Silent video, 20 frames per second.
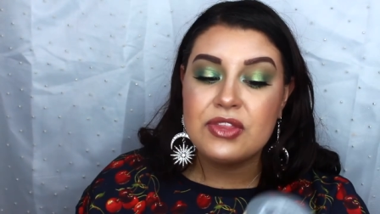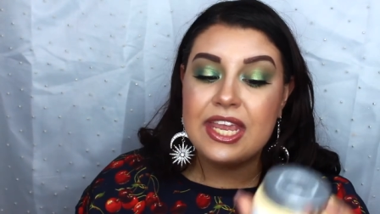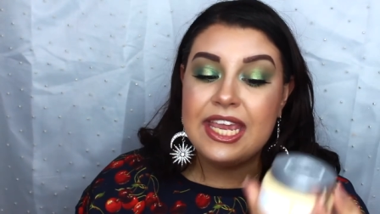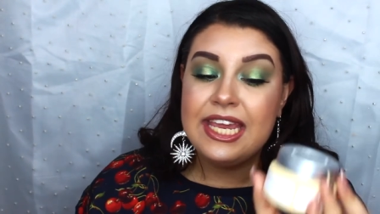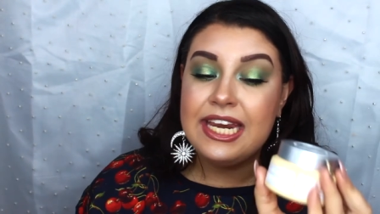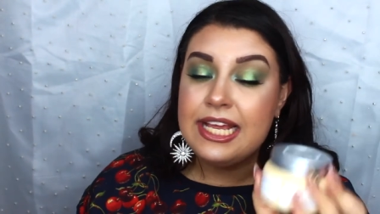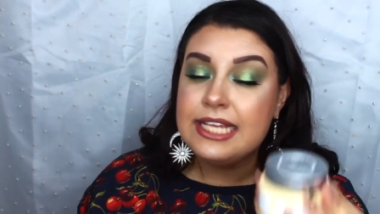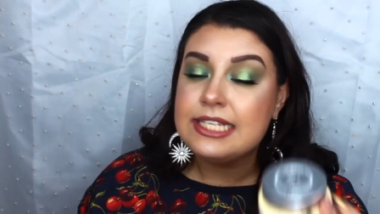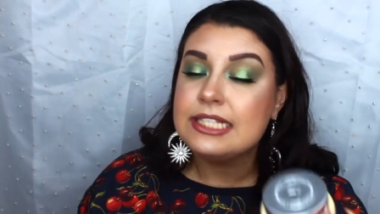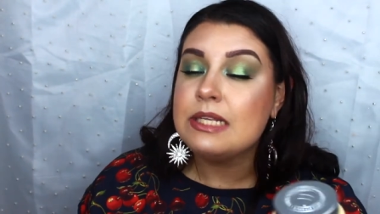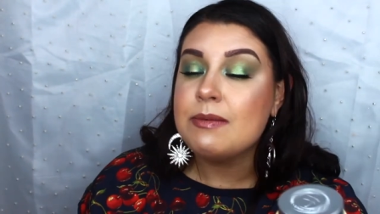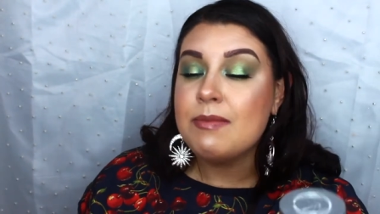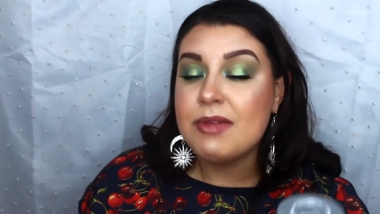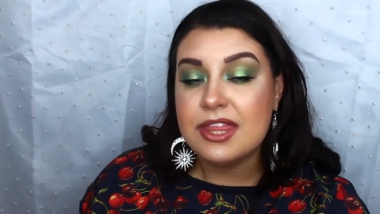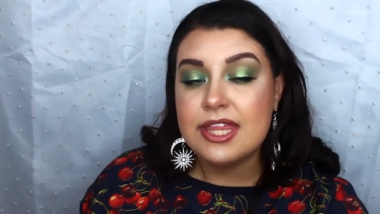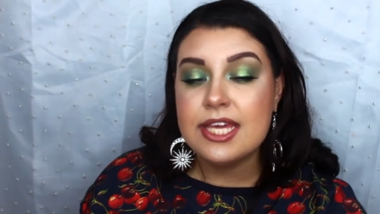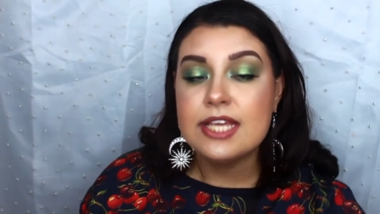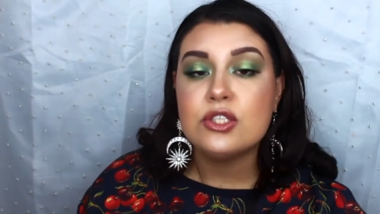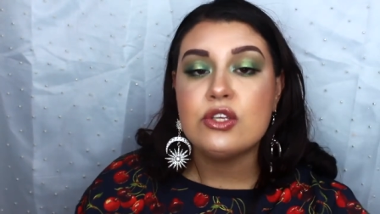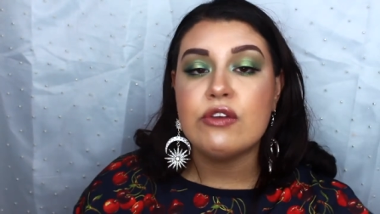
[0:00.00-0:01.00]
It is a little
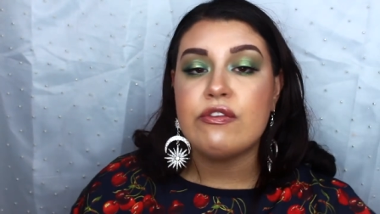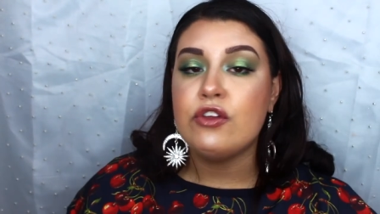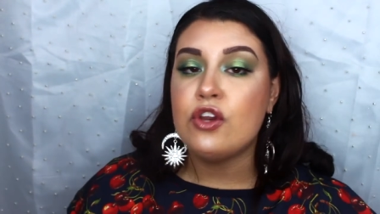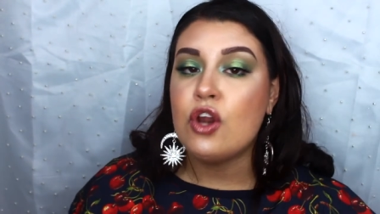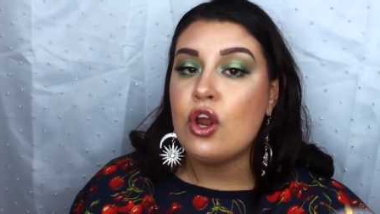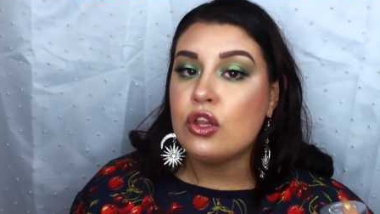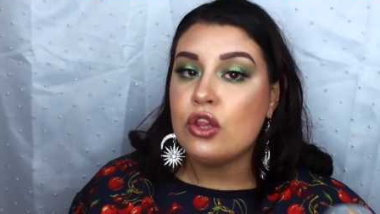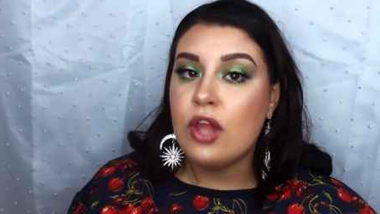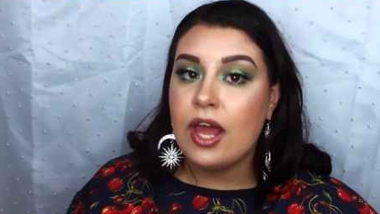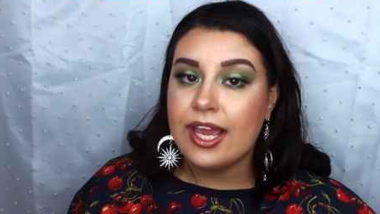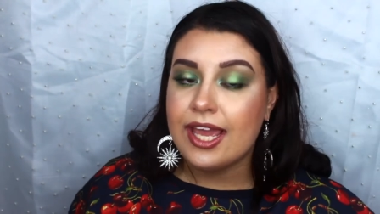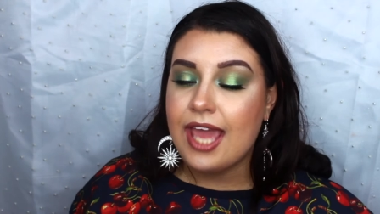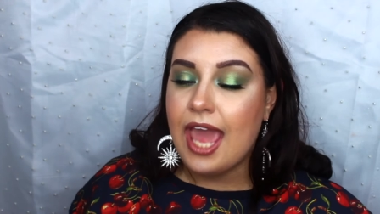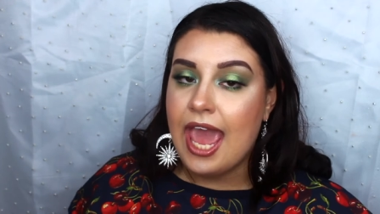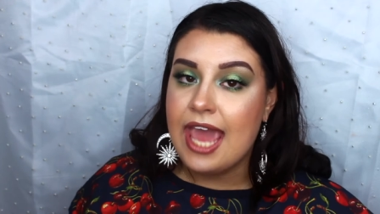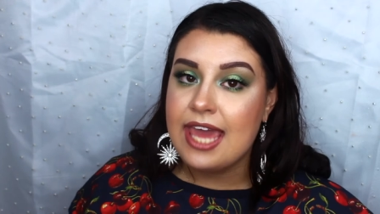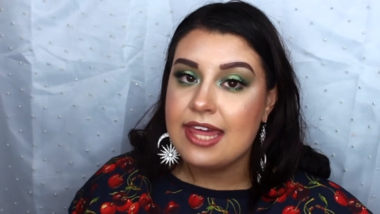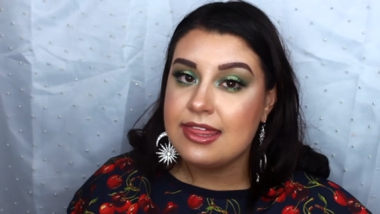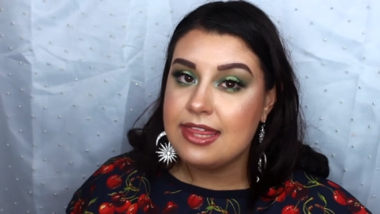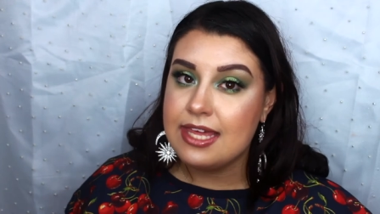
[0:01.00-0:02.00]
bit thick, so if you don't like
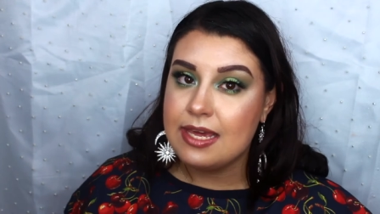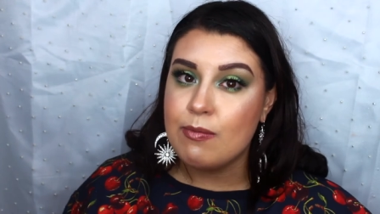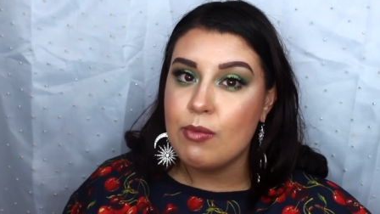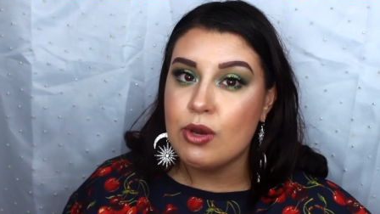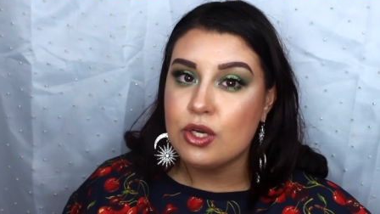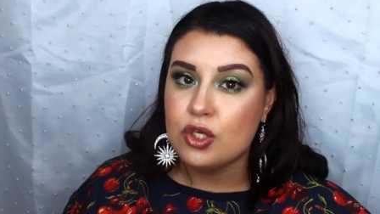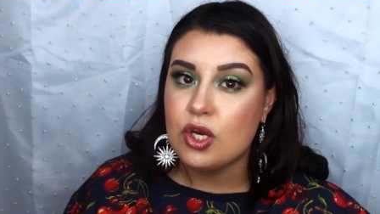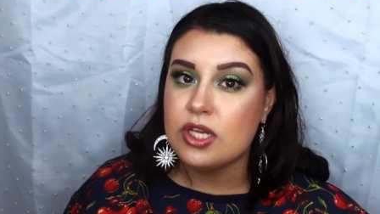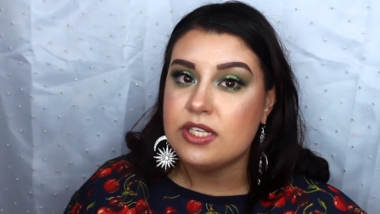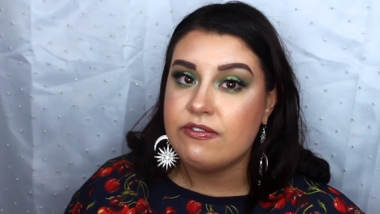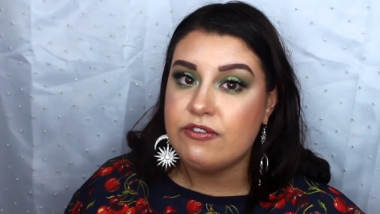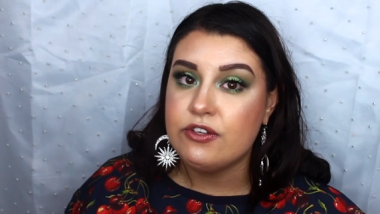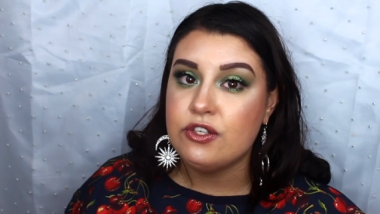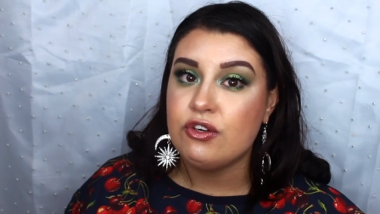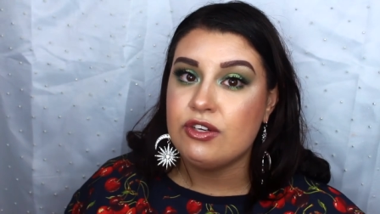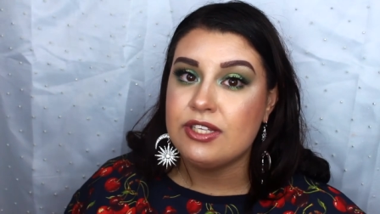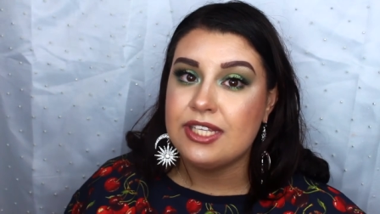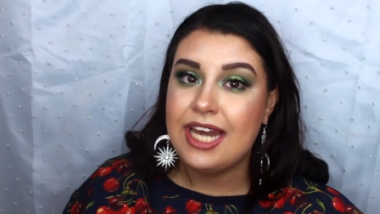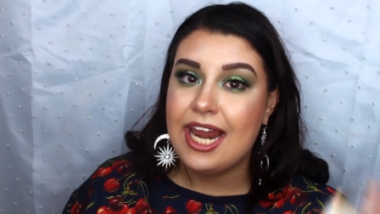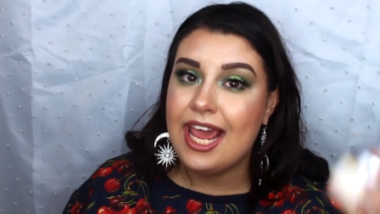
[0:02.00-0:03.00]
a thick moisturizer for
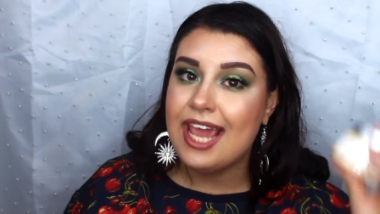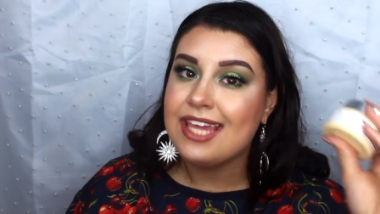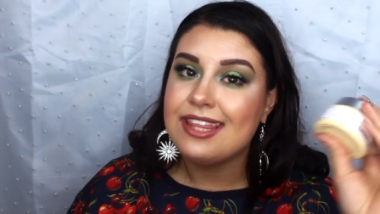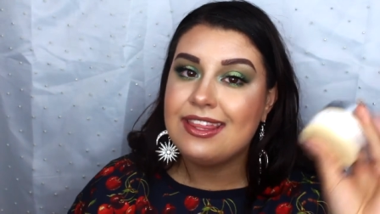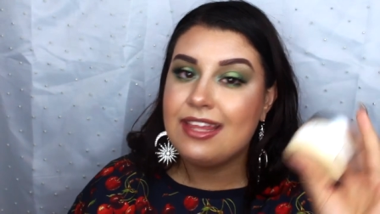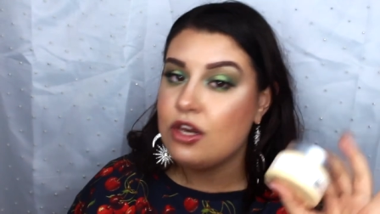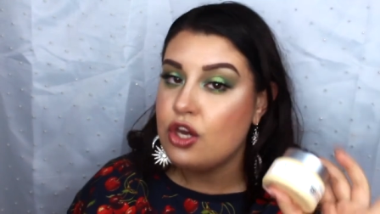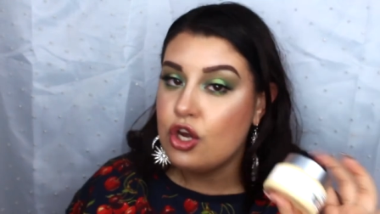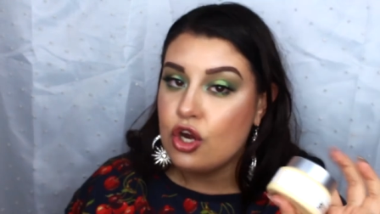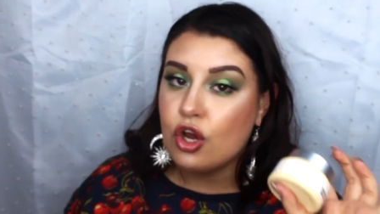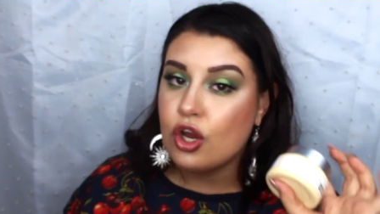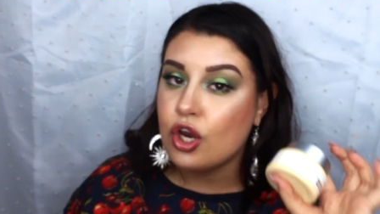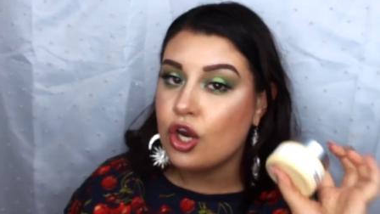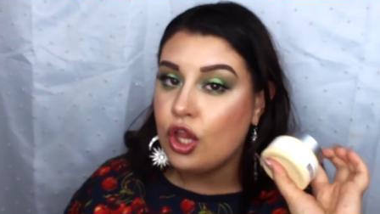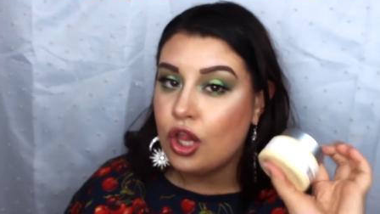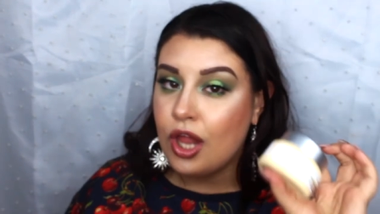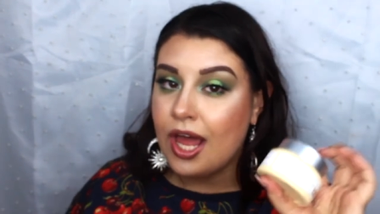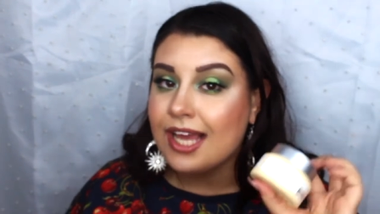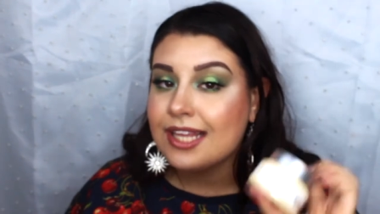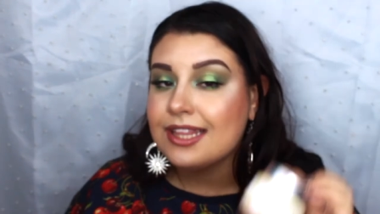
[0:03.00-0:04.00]
during the day, then you're not
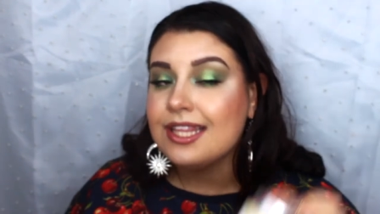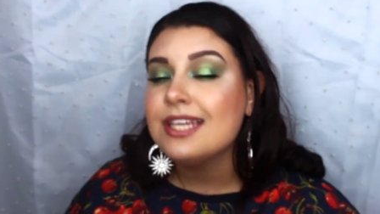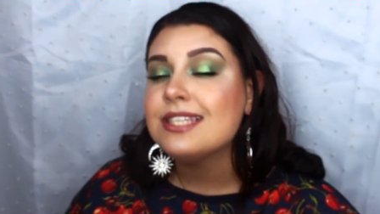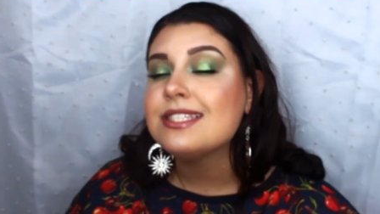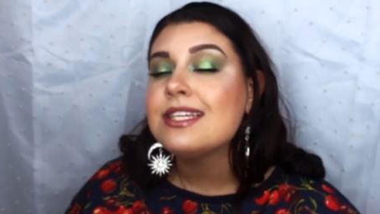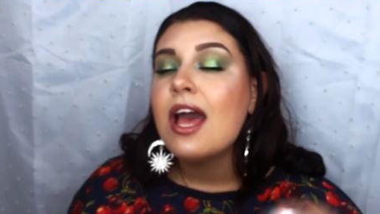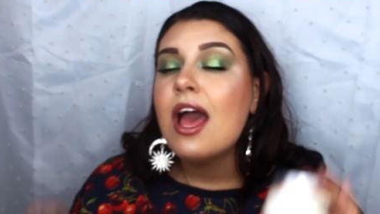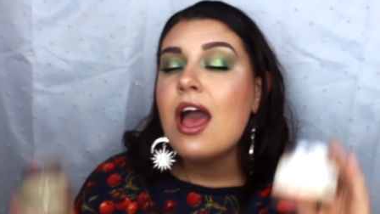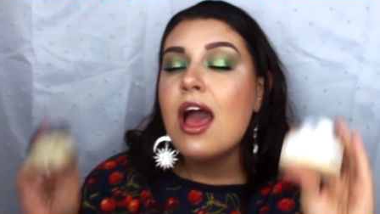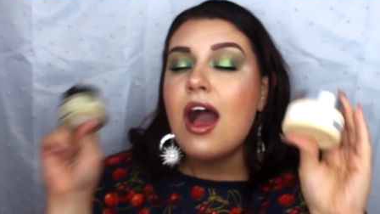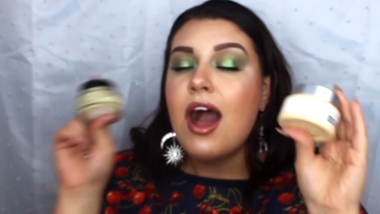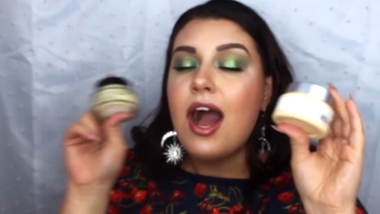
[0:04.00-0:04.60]
gonna like this.